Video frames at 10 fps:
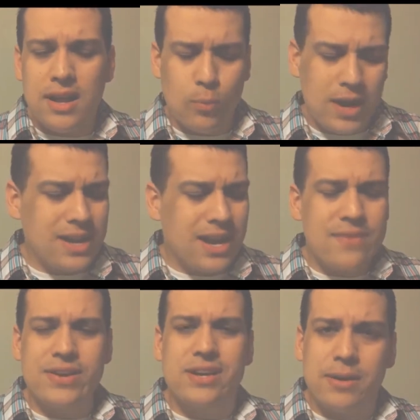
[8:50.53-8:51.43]
why did i
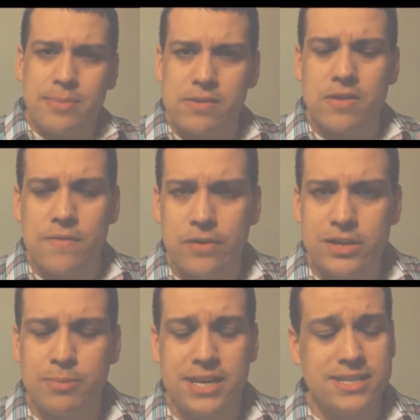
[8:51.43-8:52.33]
even come here in the
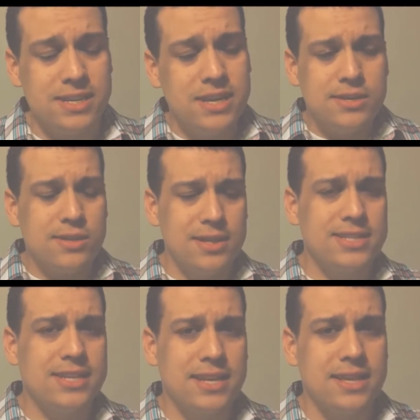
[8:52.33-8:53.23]
first place so
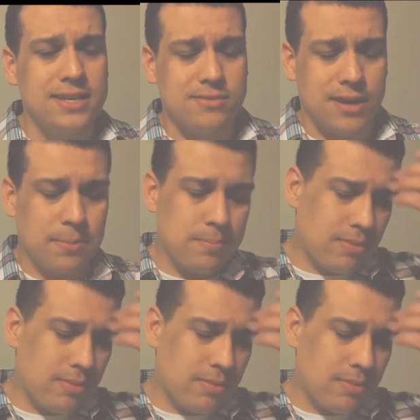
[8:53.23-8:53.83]
let's get this right